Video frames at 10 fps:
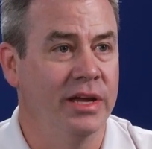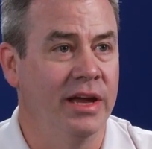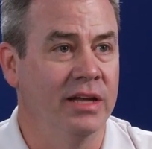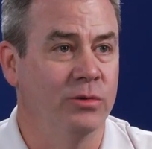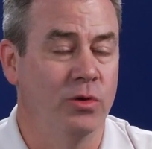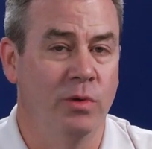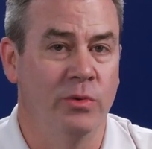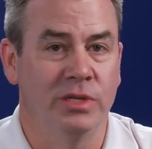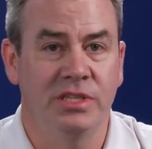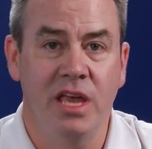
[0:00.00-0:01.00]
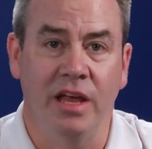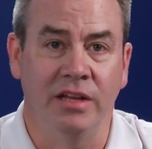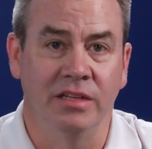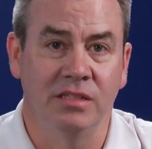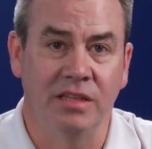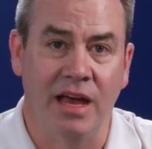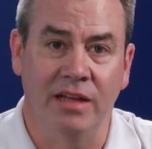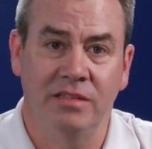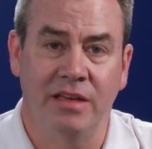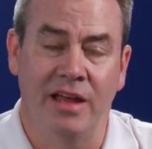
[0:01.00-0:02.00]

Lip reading: at, or what we're seeing, is that